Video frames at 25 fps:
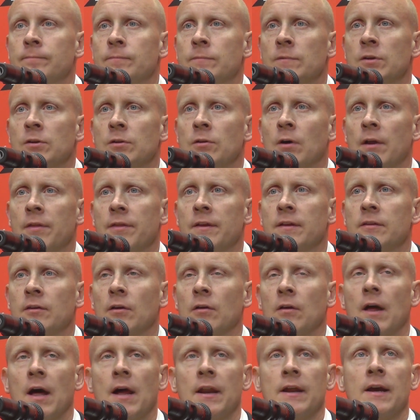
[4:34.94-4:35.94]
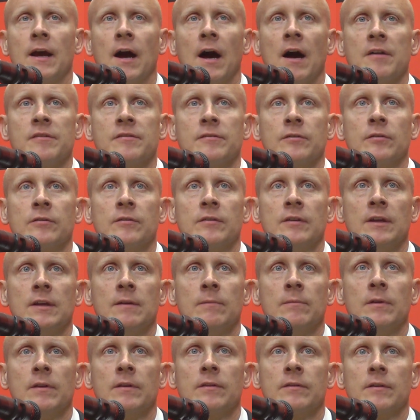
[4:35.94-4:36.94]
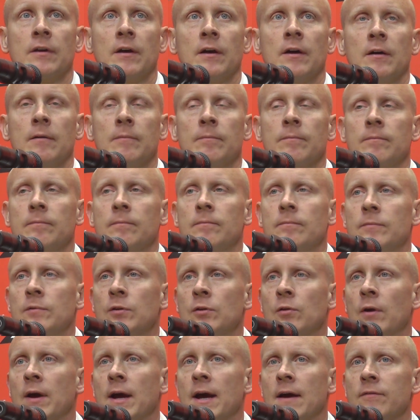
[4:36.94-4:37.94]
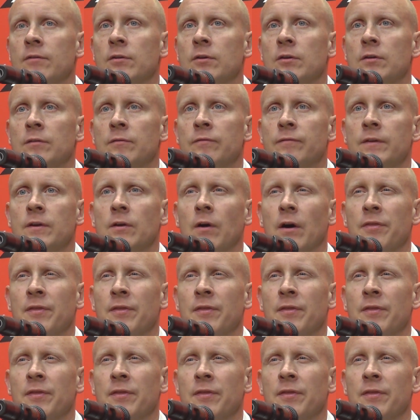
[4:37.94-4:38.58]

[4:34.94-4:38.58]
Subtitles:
You know, I think there are a lot of guys on our team that, you know, have a good feel.